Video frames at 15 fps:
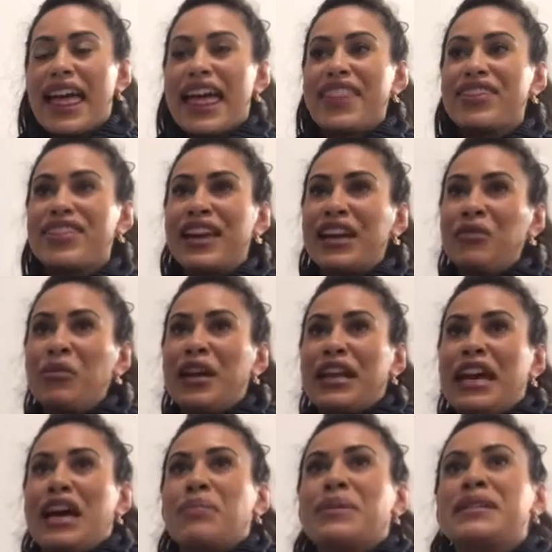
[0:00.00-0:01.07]
And then what
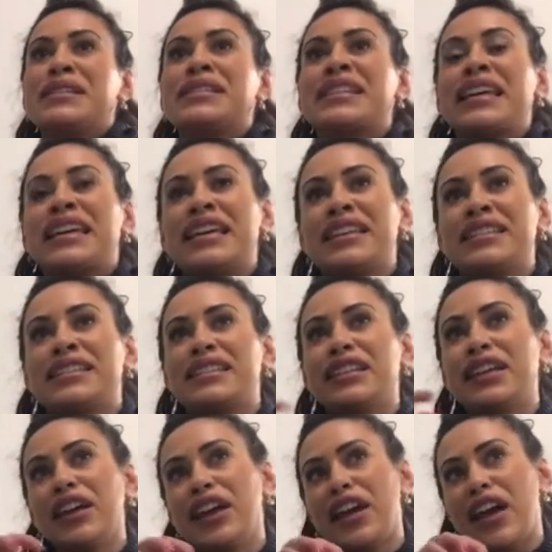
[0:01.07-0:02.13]
happens is
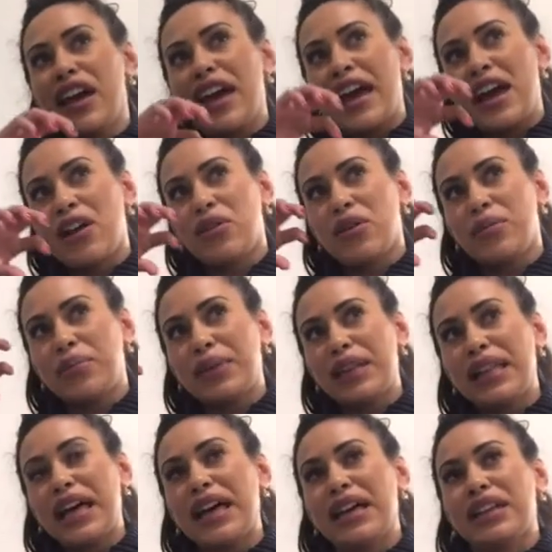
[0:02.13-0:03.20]
our
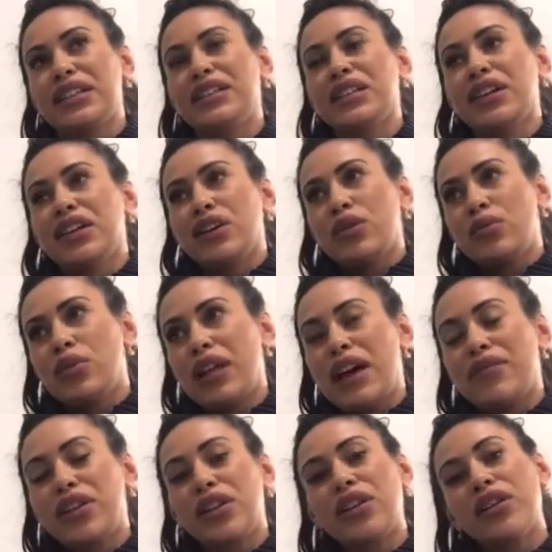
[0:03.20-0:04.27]
blood will
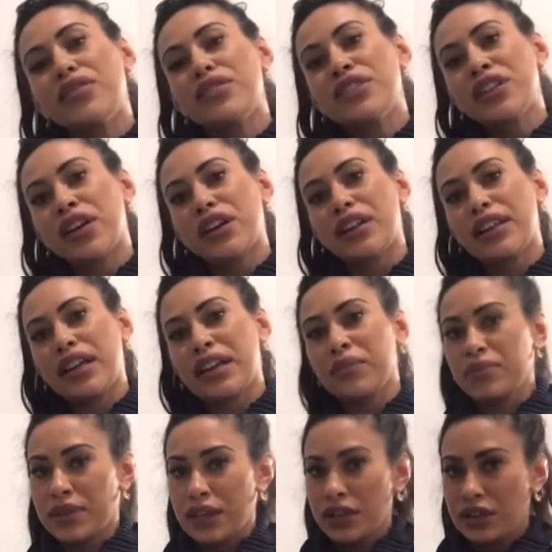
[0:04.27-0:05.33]
have a lot of circulating
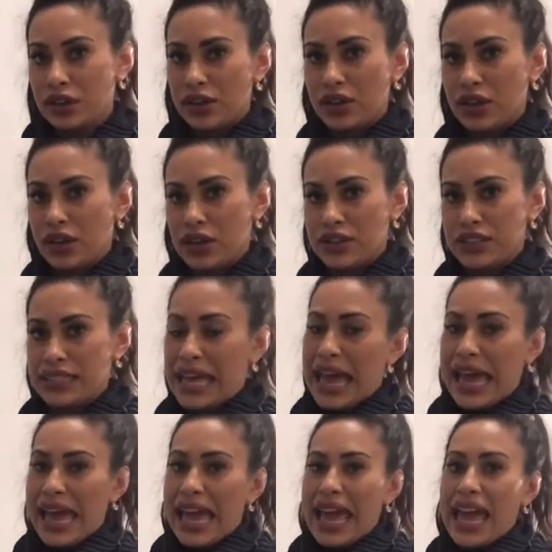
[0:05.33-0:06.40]
blood glucose,
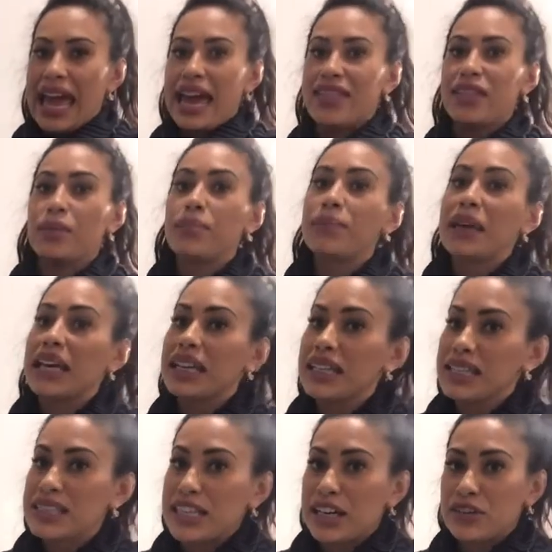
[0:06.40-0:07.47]
and the beta
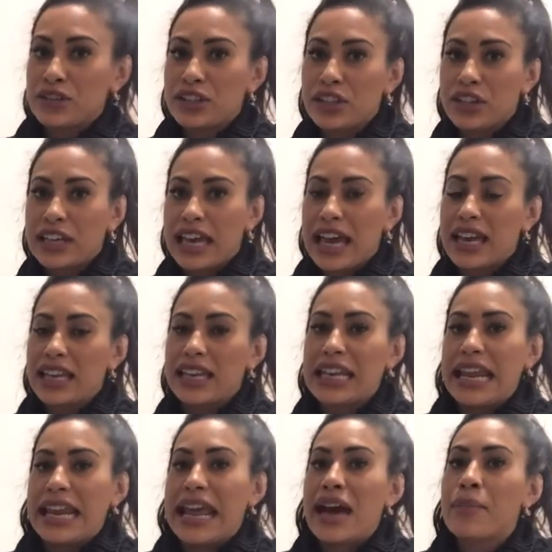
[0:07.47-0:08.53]
cells located
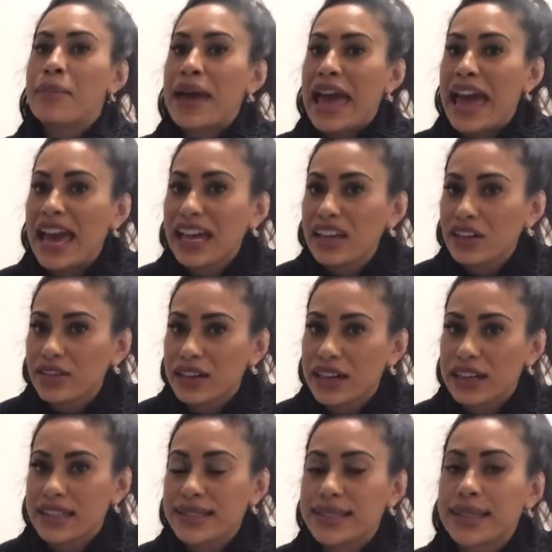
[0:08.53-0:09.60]
in our
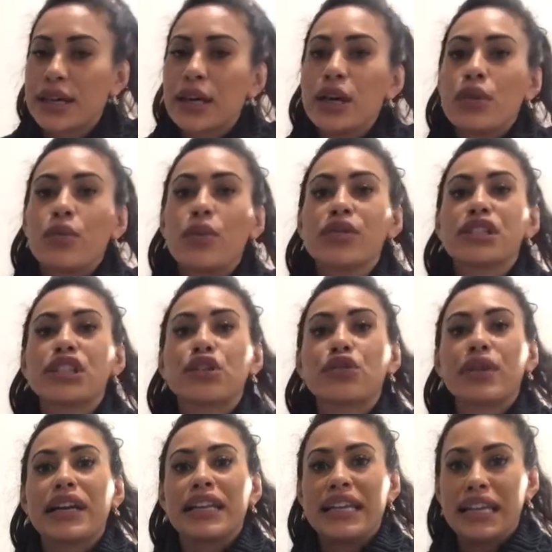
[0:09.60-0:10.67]
pancreas will
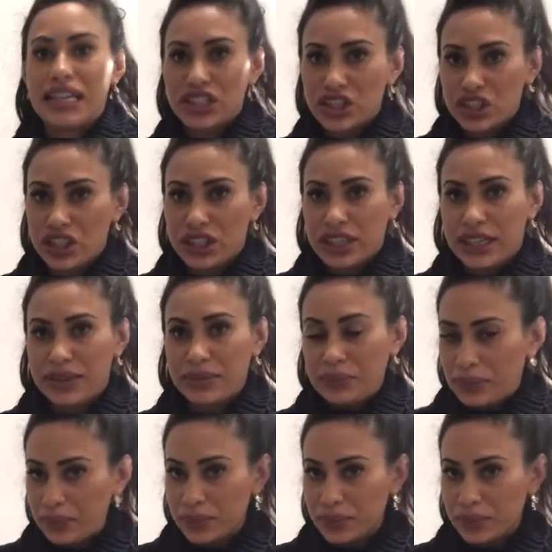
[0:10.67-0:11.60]
secrete insulin.